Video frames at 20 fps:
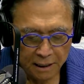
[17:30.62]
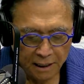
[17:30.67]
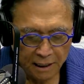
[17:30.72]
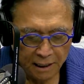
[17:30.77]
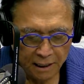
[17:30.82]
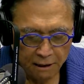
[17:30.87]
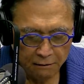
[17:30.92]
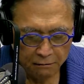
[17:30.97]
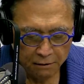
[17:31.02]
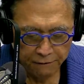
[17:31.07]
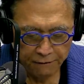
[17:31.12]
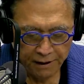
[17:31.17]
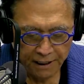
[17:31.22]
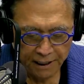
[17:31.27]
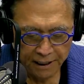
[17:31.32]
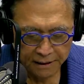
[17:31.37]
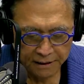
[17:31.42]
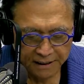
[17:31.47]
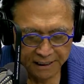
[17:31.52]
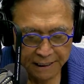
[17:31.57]
and we've
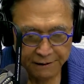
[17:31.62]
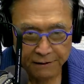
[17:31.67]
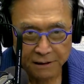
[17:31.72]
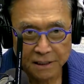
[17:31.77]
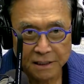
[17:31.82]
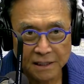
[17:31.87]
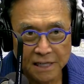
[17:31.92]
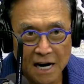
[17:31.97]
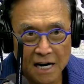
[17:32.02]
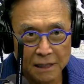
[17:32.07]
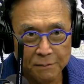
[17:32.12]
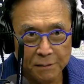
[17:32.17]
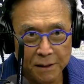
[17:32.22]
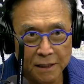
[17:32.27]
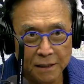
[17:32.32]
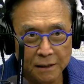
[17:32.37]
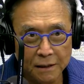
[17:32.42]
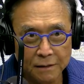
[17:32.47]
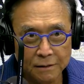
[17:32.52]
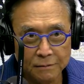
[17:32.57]
had David
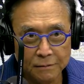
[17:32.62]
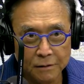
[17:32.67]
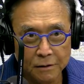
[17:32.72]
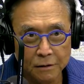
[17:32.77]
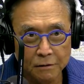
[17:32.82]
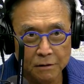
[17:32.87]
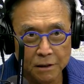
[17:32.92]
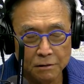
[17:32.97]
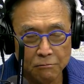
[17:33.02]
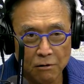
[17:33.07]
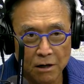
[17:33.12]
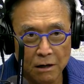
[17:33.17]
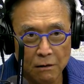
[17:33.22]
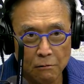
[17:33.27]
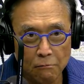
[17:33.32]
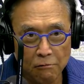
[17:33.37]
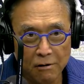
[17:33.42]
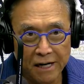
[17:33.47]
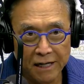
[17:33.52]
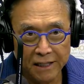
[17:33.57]
Stockman, who was
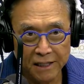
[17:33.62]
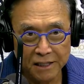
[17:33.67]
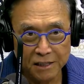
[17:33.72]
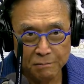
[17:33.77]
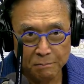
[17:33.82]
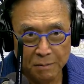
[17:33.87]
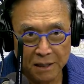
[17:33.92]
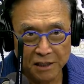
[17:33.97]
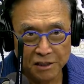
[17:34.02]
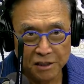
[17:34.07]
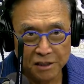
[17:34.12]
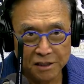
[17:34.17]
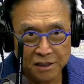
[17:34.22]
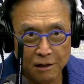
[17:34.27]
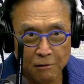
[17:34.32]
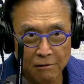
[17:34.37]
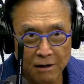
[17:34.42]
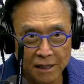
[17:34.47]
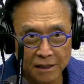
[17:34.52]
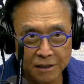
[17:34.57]
Reagan's budget
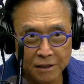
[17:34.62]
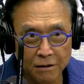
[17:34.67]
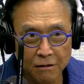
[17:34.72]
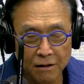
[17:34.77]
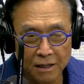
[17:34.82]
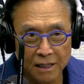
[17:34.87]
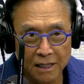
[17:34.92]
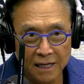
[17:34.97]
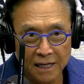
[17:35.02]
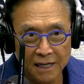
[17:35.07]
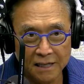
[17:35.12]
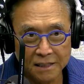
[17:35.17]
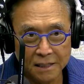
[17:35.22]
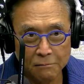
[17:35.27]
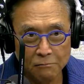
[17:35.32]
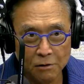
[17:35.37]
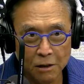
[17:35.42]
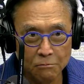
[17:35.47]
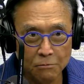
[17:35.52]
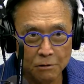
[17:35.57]
director, and I asked
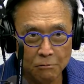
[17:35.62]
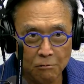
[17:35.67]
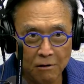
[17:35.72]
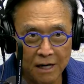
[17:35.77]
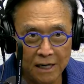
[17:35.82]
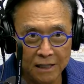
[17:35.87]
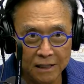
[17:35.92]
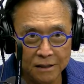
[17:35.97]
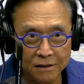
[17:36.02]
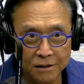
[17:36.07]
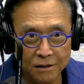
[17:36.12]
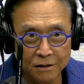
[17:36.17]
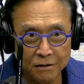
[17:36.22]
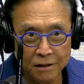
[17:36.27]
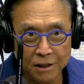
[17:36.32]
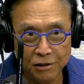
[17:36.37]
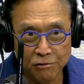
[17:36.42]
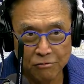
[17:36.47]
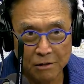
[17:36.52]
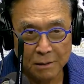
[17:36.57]
him what would Reagan do
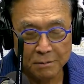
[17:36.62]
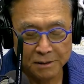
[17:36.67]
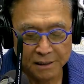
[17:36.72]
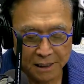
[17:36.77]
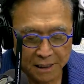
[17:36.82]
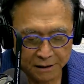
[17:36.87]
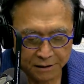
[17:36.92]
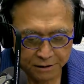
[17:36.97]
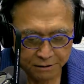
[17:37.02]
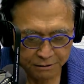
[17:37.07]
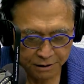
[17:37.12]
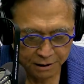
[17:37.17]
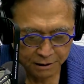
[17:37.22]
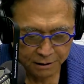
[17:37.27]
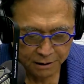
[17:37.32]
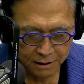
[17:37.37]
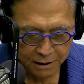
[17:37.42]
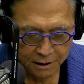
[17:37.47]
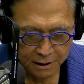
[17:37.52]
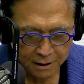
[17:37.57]
that Trump's not doing.
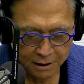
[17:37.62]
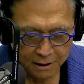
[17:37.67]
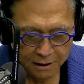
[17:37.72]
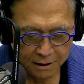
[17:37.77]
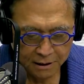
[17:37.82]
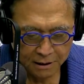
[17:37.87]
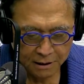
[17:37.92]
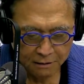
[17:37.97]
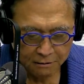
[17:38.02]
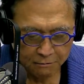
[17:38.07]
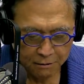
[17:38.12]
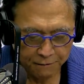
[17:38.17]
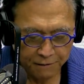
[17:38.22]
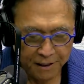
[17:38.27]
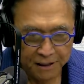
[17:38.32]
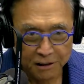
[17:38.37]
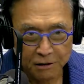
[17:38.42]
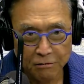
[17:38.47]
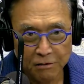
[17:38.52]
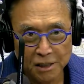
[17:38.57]
We've
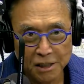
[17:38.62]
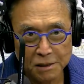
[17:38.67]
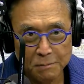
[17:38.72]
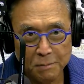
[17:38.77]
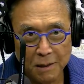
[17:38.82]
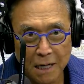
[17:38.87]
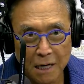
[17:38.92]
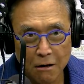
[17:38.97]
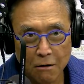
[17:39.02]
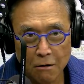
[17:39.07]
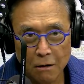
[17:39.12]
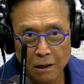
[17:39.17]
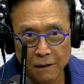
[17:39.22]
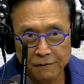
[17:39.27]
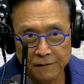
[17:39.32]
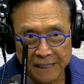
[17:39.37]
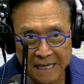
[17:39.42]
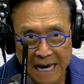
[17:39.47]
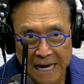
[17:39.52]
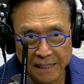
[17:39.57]
had Chris Powell
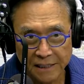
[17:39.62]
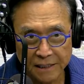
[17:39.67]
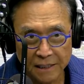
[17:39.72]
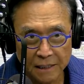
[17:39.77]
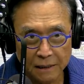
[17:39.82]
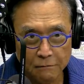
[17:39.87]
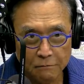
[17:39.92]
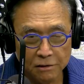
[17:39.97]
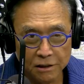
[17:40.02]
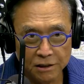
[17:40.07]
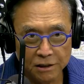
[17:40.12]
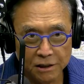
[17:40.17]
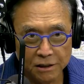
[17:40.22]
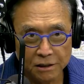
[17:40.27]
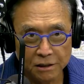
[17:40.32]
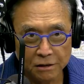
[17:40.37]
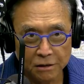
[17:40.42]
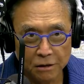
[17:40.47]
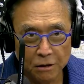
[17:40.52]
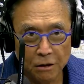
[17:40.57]
of GATA, which is
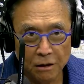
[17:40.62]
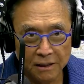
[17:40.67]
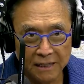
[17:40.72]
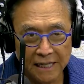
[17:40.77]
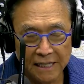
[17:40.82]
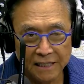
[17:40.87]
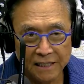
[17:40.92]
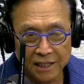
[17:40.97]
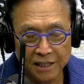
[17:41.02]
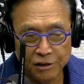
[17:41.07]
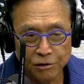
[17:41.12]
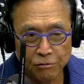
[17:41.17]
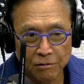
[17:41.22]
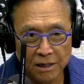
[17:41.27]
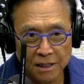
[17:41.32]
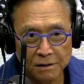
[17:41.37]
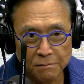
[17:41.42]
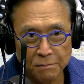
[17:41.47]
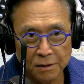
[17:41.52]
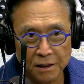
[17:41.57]
the gold
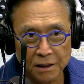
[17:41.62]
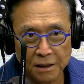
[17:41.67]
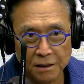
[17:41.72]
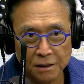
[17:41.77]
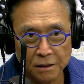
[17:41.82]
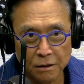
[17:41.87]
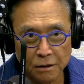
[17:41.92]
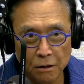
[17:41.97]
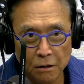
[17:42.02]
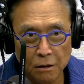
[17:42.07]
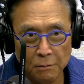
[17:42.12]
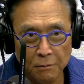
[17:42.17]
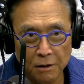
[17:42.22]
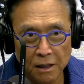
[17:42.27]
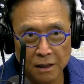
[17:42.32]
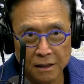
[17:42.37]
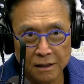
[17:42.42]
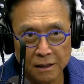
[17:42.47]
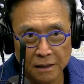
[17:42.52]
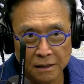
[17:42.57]
antitrust, because the gold
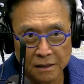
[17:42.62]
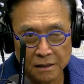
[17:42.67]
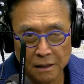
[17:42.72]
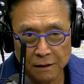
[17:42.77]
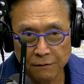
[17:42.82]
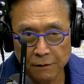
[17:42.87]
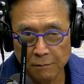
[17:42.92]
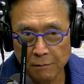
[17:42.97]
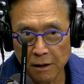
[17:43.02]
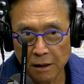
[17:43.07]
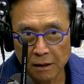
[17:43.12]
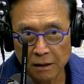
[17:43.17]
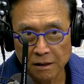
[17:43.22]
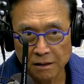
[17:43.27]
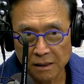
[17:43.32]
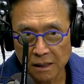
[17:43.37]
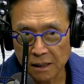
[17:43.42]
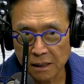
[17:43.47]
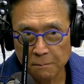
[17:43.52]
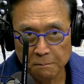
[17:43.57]
market and silver markets
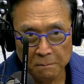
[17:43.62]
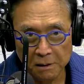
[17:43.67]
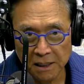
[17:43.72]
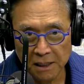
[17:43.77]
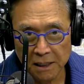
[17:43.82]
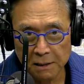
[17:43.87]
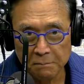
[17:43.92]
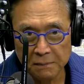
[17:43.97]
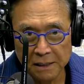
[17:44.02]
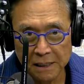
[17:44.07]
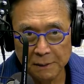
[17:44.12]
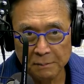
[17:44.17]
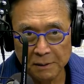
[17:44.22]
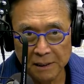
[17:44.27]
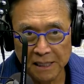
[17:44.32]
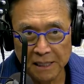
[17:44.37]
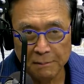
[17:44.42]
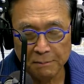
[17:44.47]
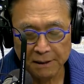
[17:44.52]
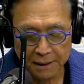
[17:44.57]
are completely
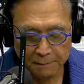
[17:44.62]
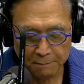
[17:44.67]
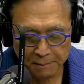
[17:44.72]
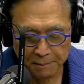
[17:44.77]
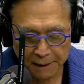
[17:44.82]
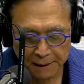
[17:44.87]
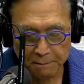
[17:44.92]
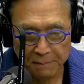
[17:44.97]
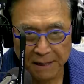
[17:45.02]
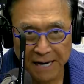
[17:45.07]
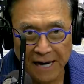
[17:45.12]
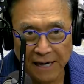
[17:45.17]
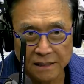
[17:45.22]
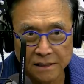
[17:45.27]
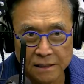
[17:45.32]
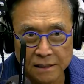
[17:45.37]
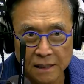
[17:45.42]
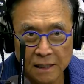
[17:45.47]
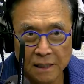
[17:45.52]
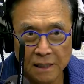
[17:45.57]
manipulated by the big
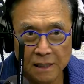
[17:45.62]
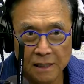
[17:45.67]
banks.